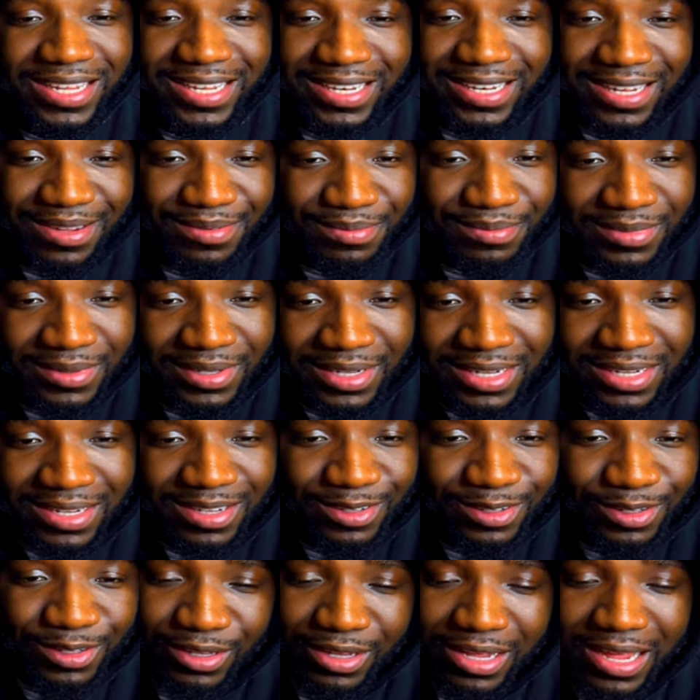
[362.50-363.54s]
them.
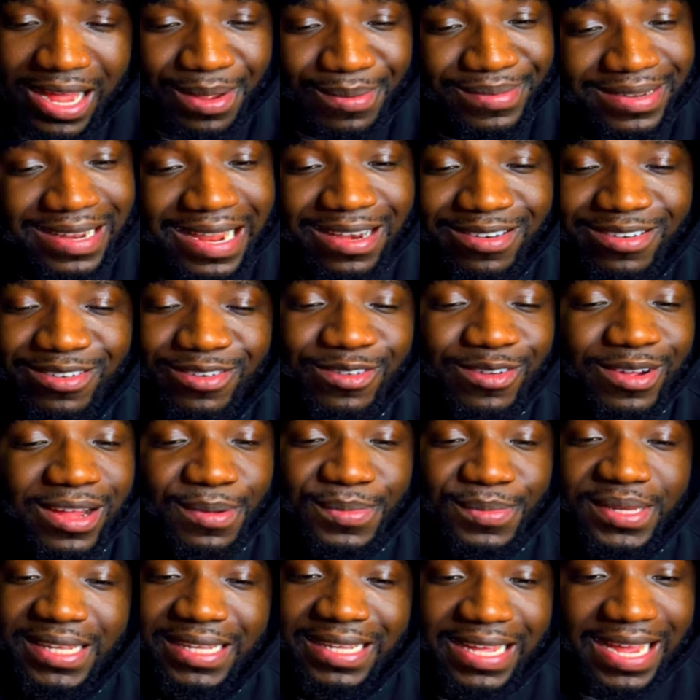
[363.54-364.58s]
And I don't know how
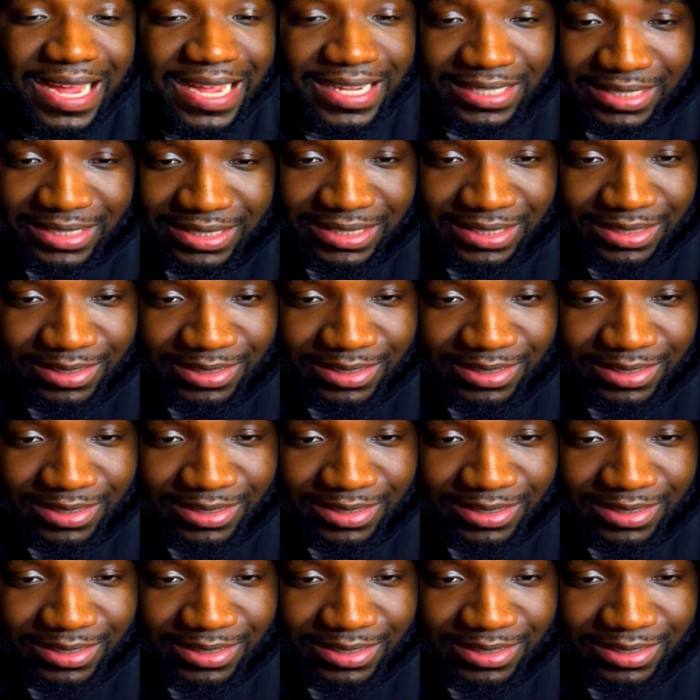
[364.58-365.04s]
many guys